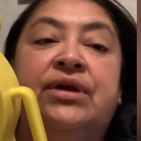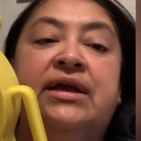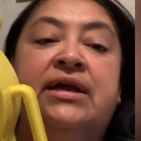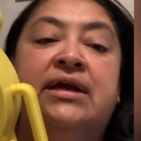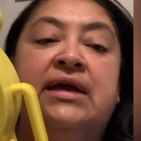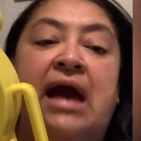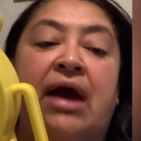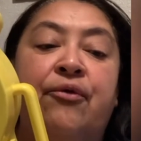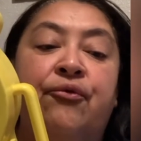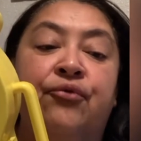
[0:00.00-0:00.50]

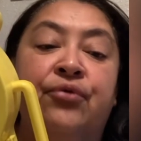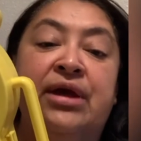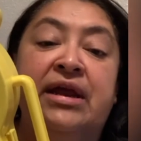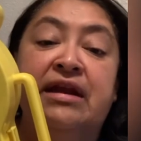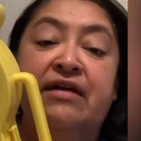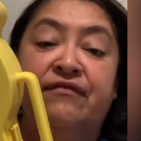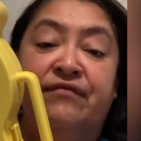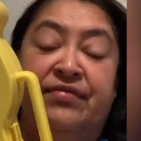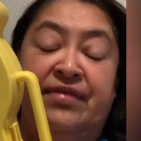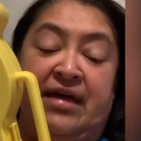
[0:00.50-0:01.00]
got rid
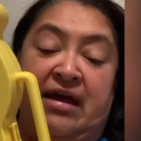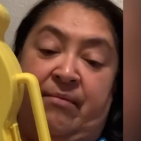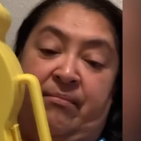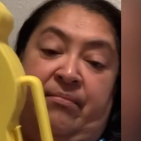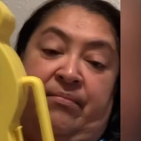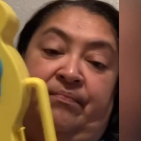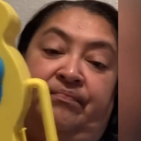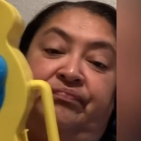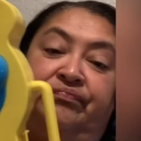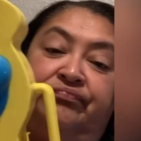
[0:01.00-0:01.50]
of
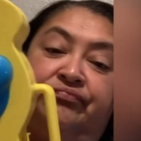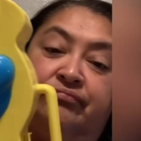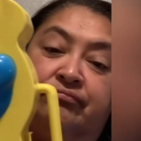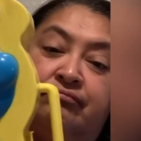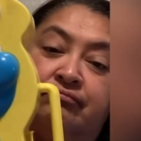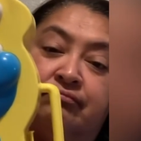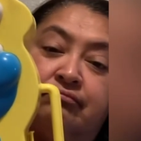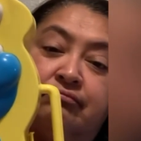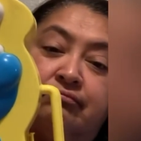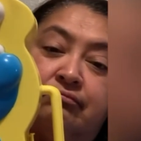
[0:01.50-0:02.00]
them.
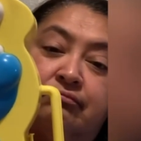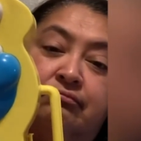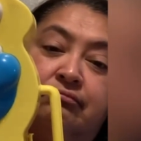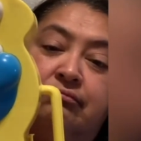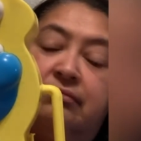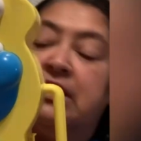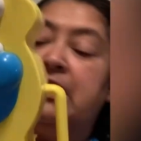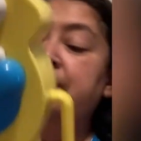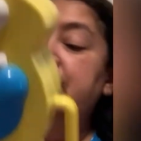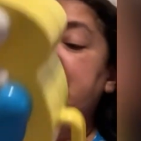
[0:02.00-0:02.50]

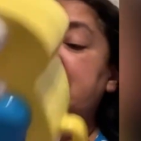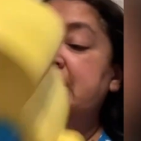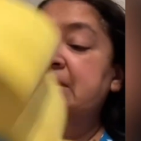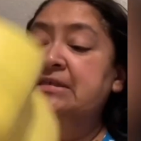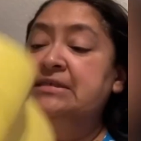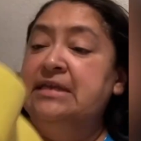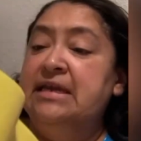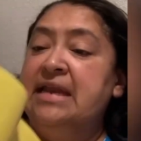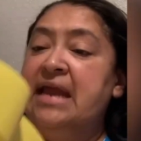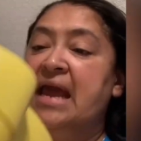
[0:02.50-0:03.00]
This
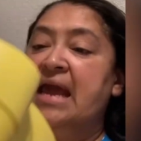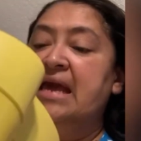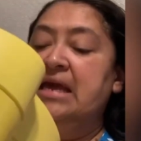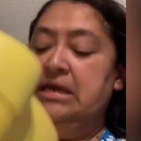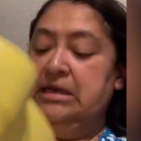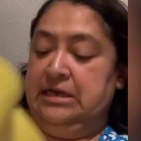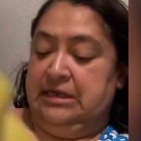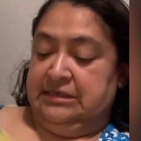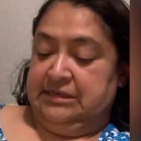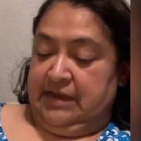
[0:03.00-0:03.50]
is an
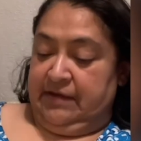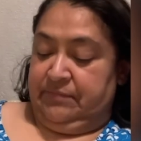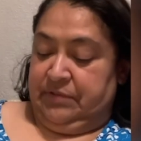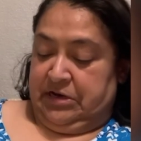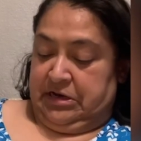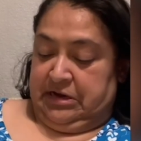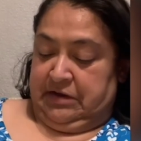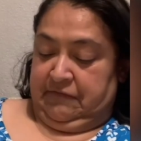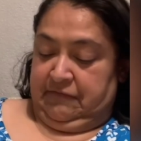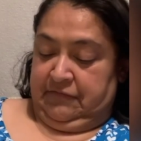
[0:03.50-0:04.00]
80s, I
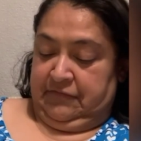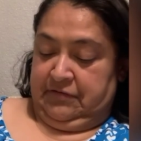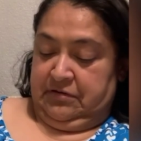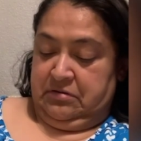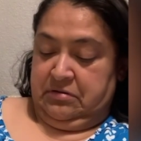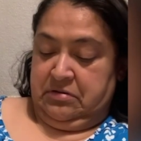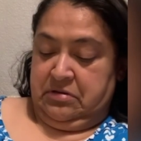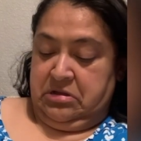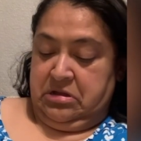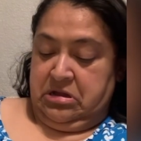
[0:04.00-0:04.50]
believe.
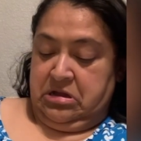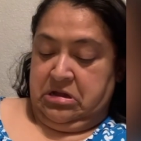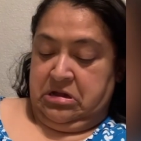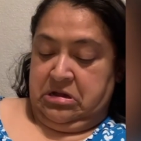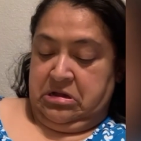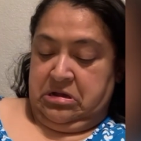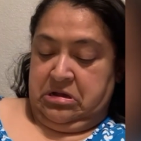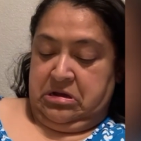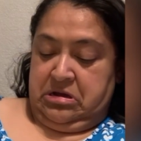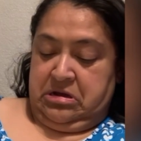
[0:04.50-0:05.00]

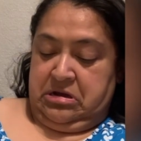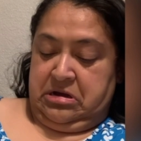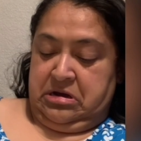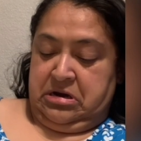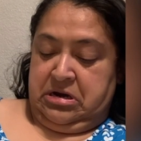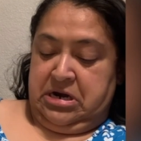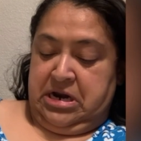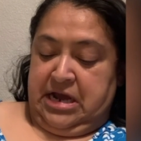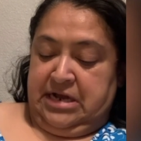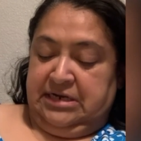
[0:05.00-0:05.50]

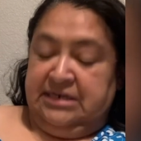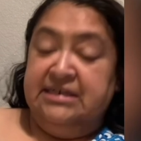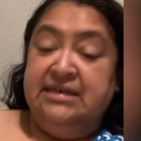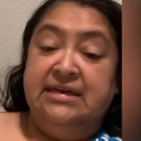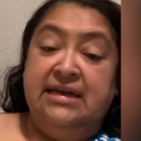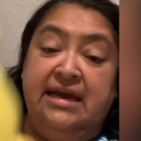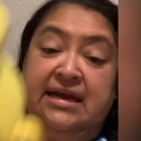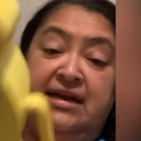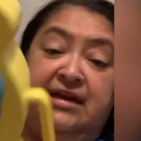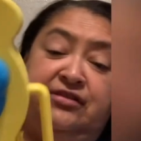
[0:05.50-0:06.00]

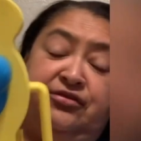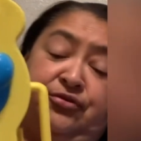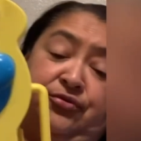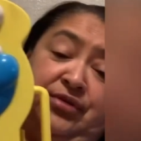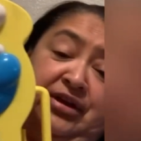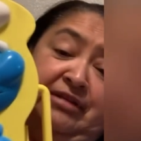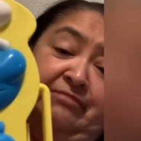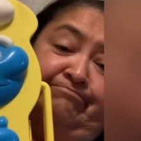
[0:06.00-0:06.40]
1983.